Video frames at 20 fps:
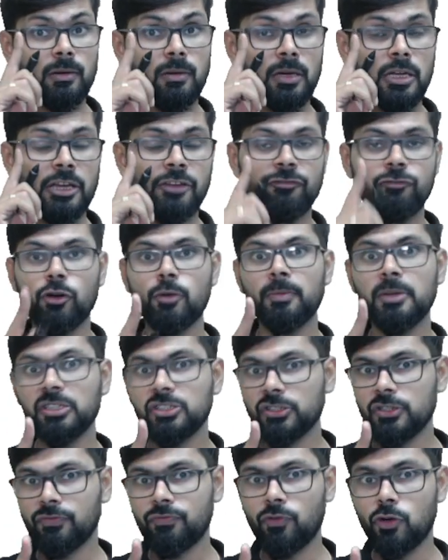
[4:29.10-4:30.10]

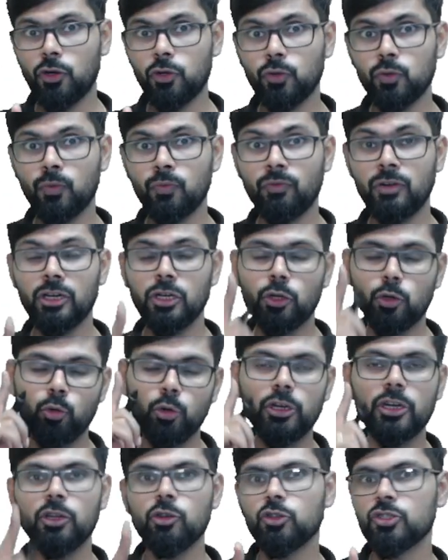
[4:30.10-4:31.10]
information for you, one
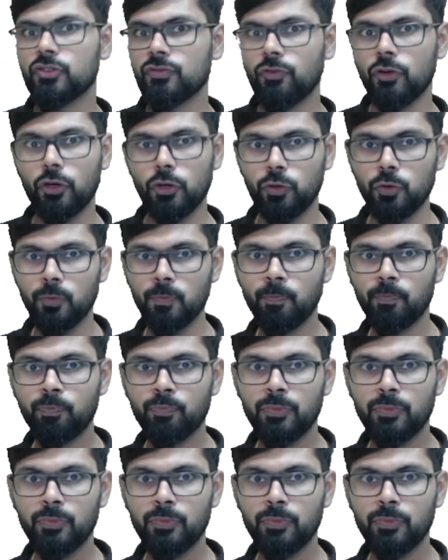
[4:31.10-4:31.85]
good news for you.